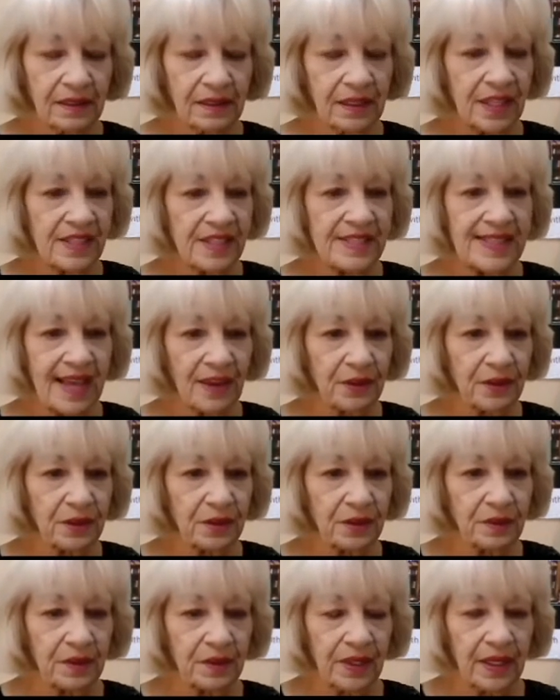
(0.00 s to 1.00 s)
in South
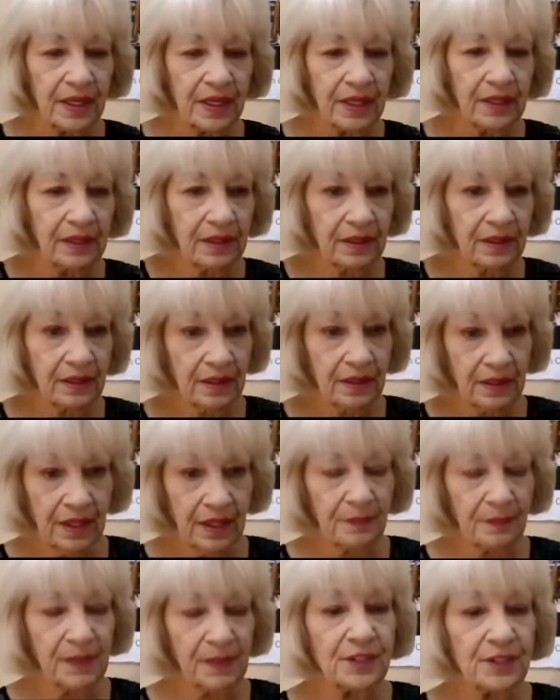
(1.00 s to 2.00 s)
Korea,
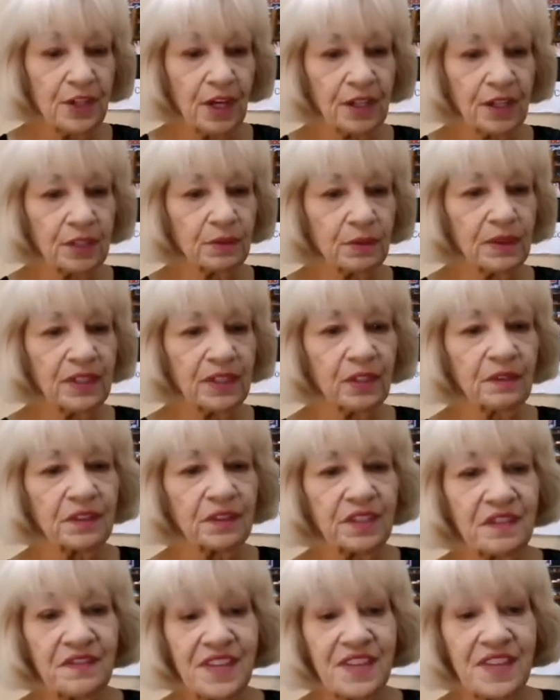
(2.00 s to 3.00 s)
and my daughter went
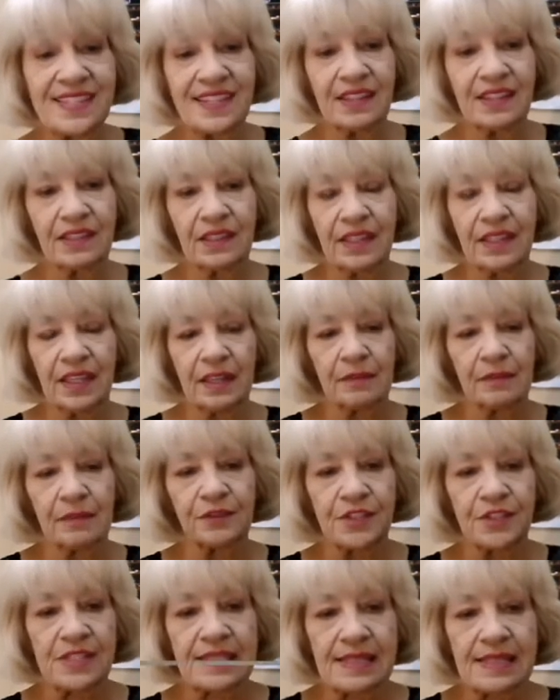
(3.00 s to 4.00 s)
over to visit him
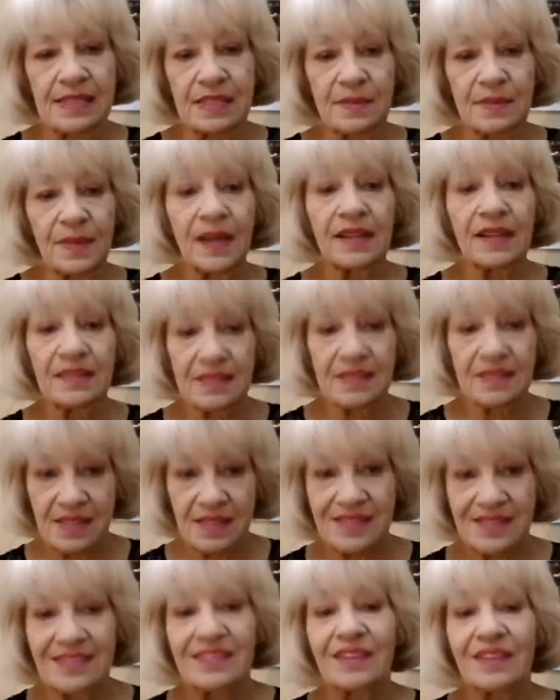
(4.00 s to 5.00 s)
for 6 months.
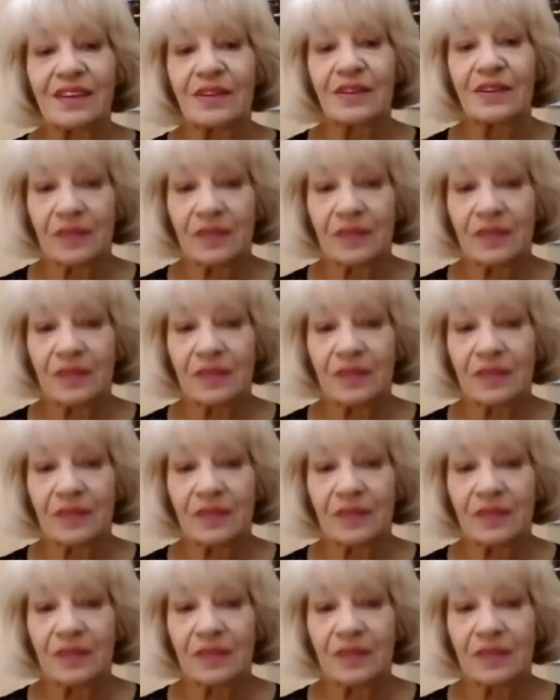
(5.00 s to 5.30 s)
So